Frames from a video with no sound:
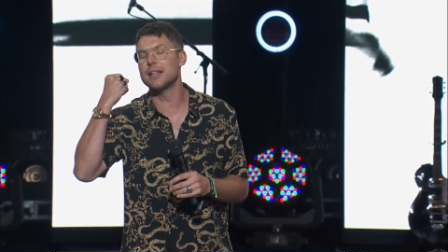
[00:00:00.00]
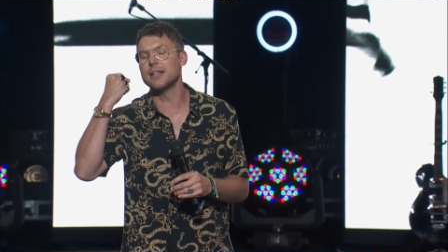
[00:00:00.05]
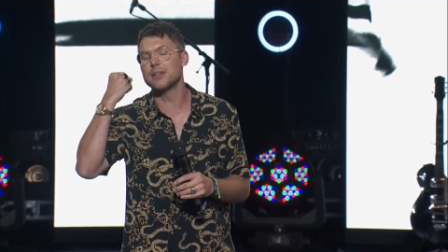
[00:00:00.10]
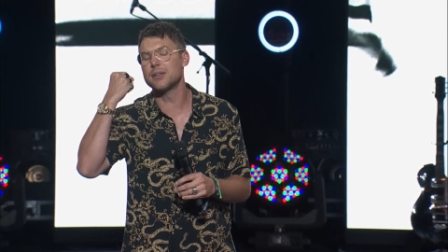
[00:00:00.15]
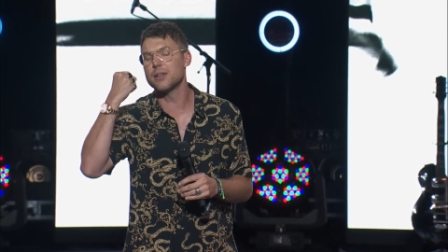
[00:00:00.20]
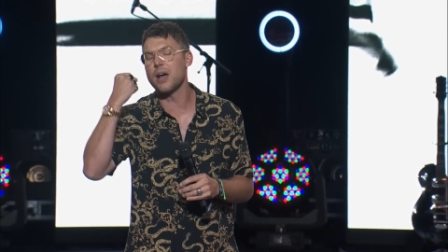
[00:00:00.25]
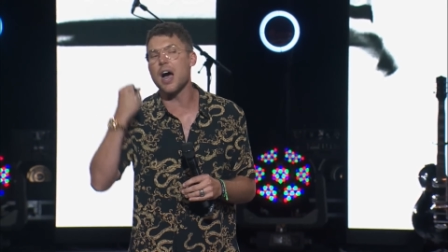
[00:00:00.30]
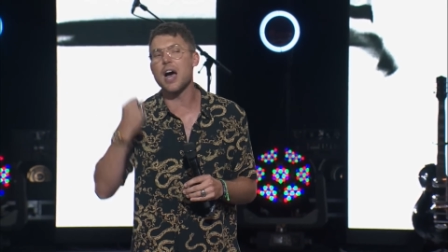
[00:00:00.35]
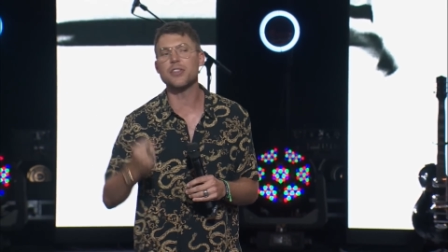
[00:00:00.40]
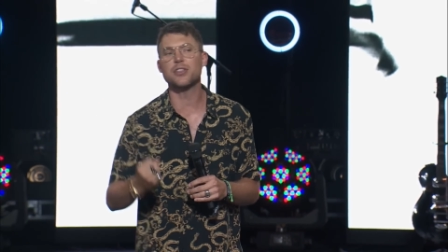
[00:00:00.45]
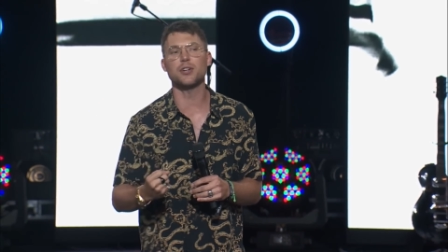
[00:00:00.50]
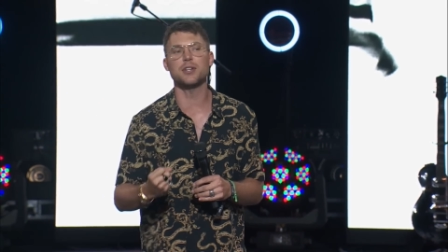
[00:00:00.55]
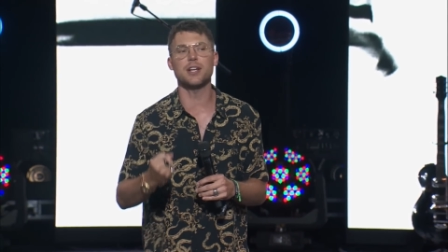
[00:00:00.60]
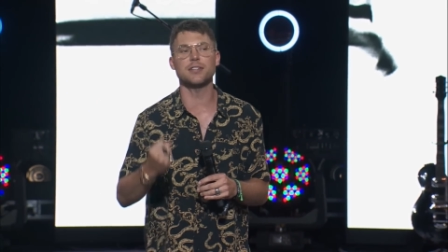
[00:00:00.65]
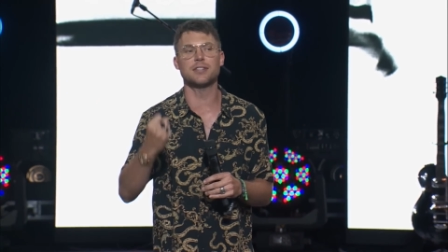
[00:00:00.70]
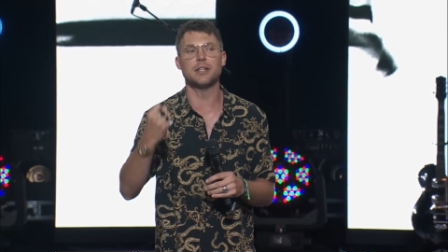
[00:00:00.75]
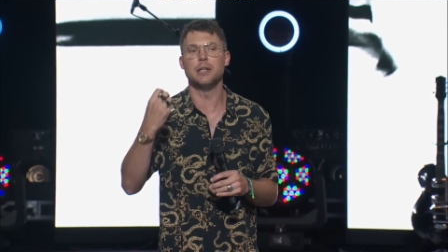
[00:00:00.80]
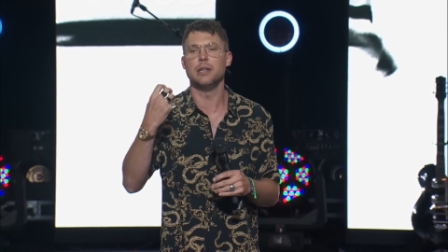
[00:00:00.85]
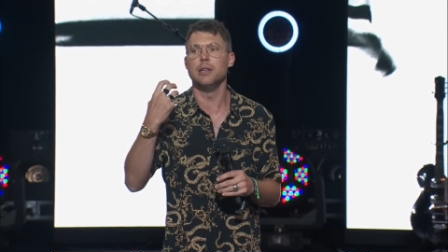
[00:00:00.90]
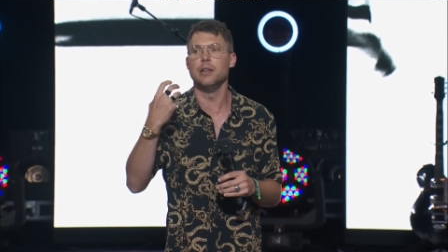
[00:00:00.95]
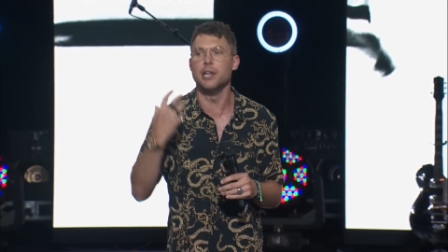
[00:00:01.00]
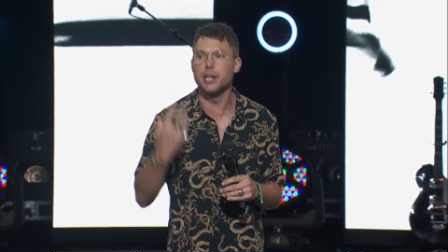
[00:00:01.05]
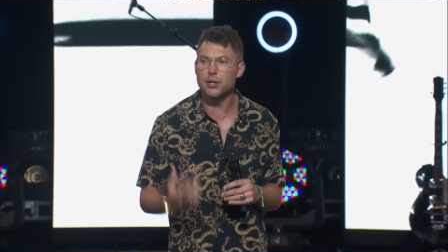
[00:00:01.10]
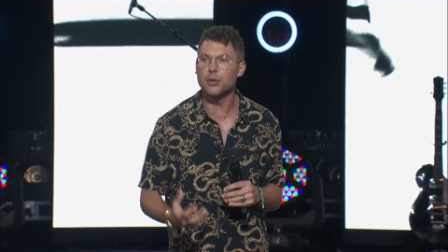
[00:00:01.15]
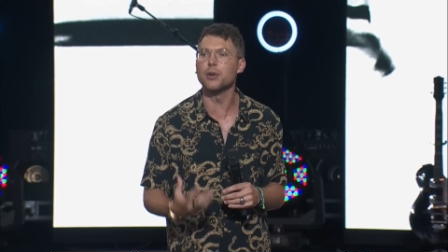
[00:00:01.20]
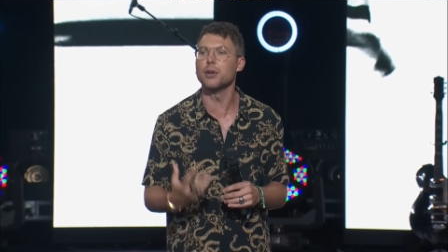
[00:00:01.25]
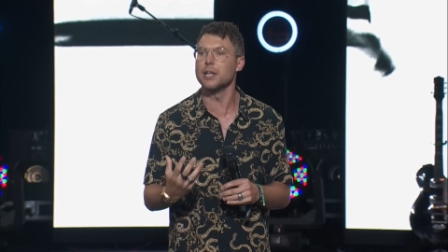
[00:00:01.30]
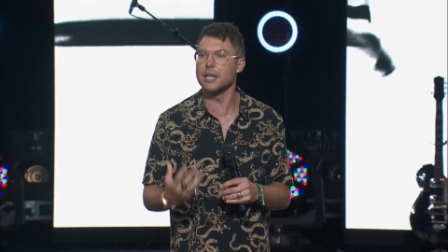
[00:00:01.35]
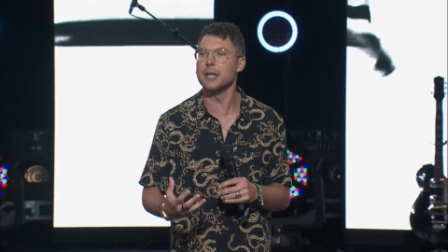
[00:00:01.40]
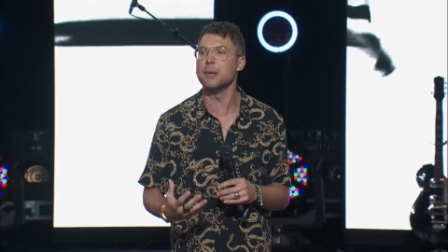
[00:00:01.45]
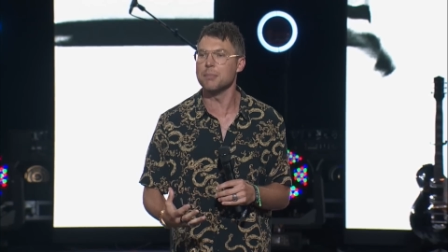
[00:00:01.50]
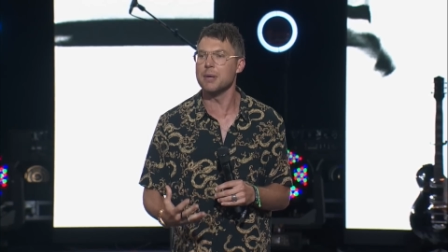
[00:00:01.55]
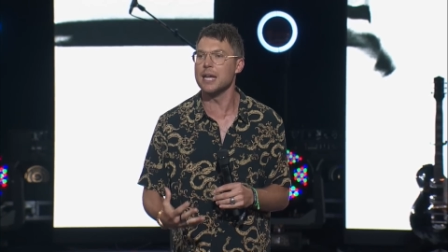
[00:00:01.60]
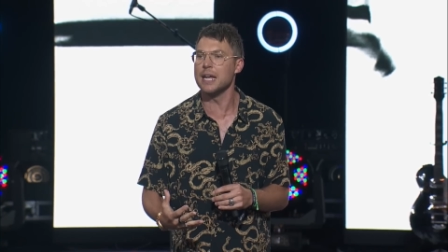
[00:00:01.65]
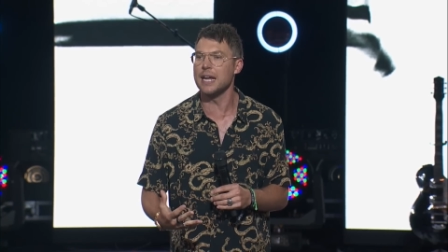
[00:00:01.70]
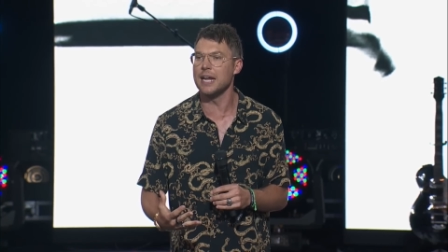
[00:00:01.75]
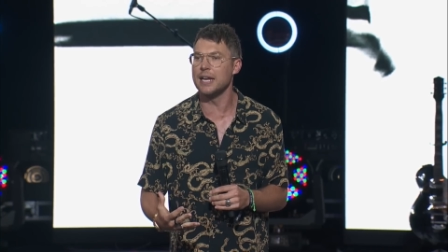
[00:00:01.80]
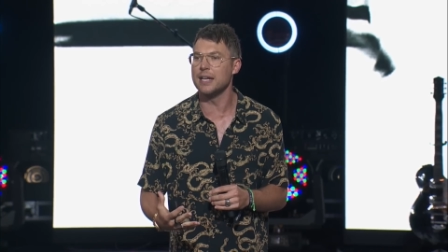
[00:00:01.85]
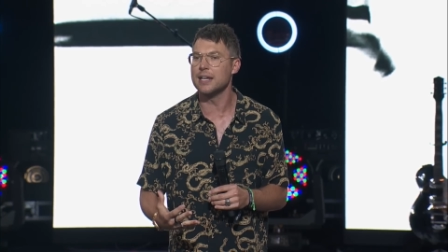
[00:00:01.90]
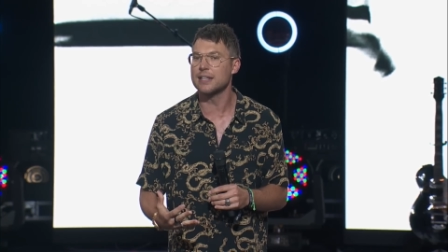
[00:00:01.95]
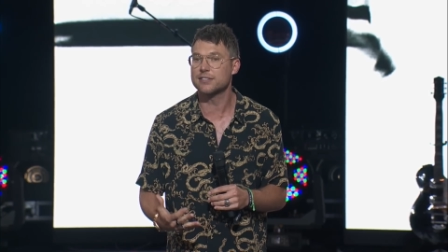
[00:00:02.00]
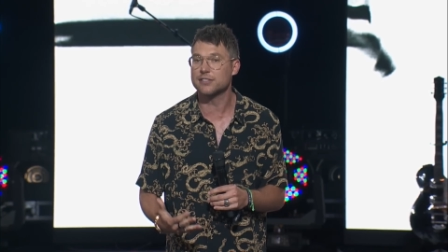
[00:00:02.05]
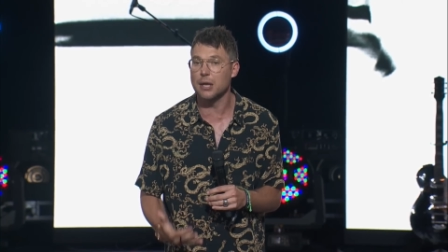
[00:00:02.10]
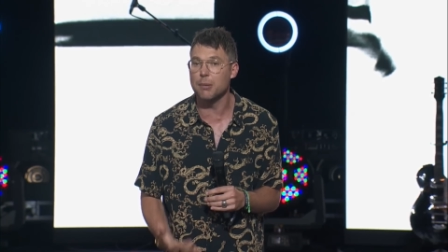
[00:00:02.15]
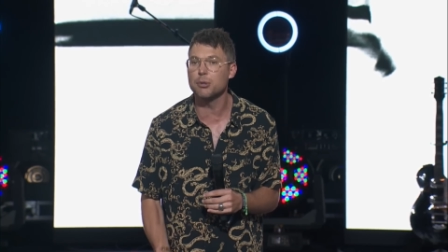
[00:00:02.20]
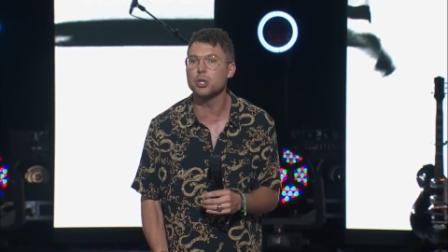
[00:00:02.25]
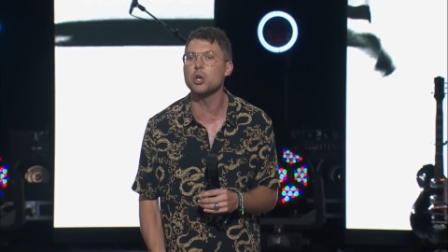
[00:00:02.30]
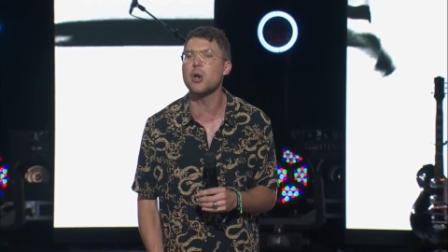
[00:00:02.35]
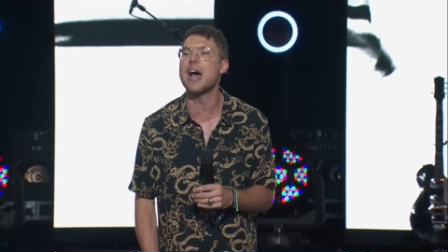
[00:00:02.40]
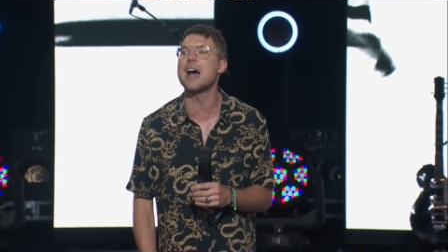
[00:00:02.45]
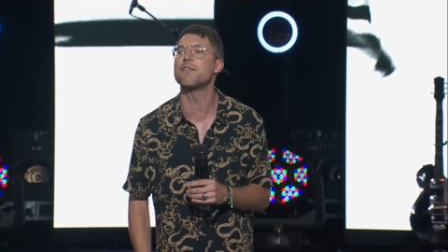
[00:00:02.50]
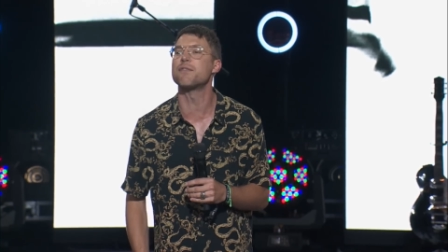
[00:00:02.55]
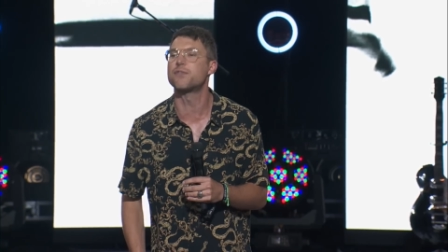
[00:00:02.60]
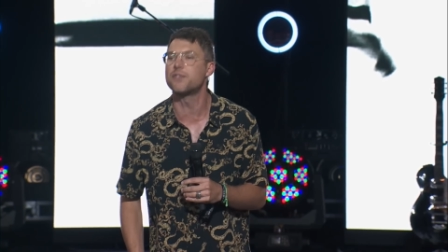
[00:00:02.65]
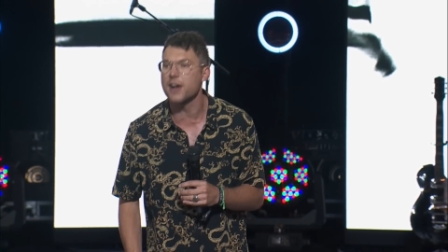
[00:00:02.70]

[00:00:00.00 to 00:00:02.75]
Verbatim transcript: the, the author doesn't literally mean some of you have